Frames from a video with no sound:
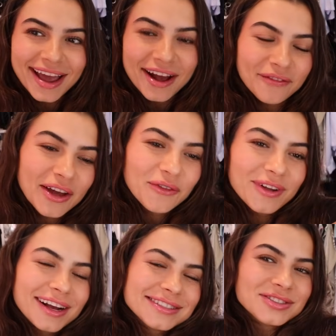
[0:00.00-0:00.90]
Yeah, I hope
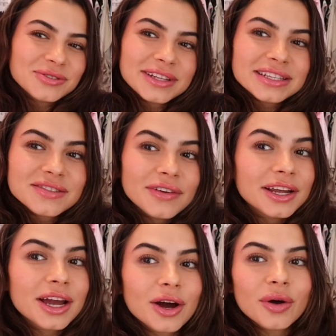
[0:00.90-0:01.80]
you guys enjoyed this
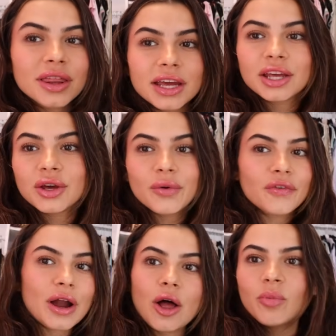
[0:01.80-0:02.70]
video. Thank you
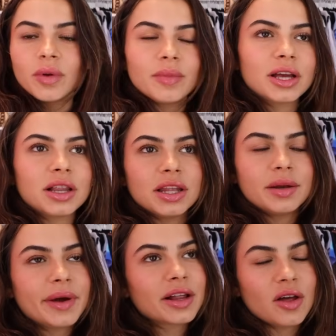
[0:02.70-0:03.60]
for helping me
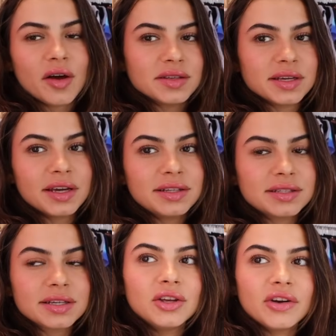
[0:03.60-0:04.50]
clean my
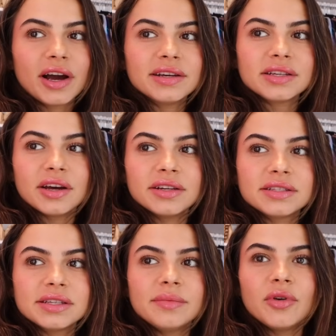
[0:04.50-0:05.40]
closet. You guys
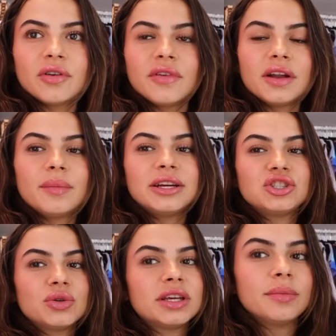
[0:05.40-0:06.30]
honestly motivated me
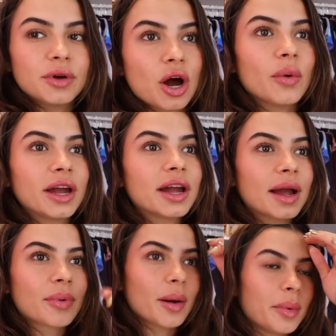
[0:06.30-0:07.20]
to keep going.
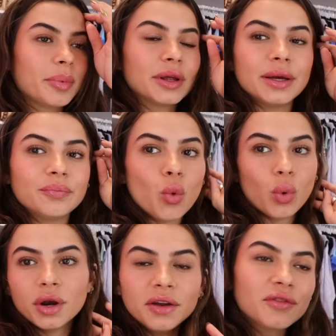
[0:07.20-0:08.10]
I probably
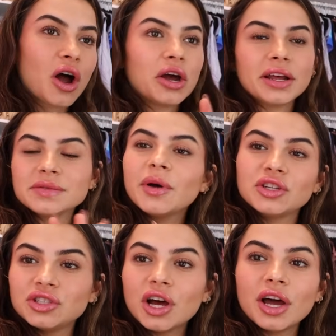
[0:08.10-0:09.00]
wouldn't have gotten as
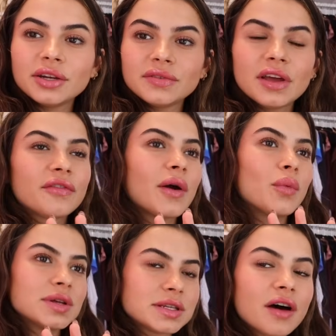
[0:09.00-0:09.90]
much done if I
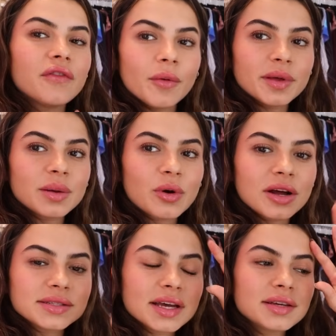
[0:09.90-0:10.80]
was not filming the
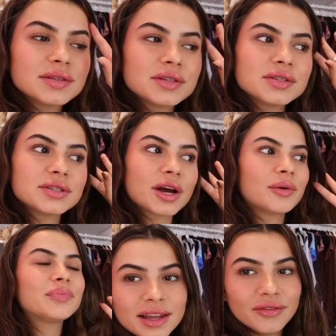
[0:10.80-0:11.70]
process.
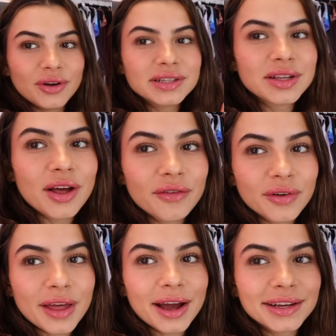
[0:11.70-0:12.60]
So love you guys a lot
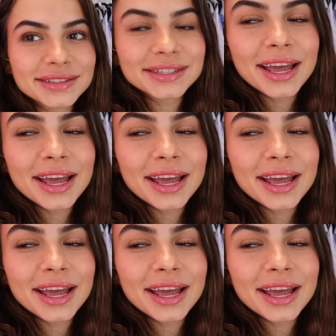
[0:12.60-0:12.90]
for that.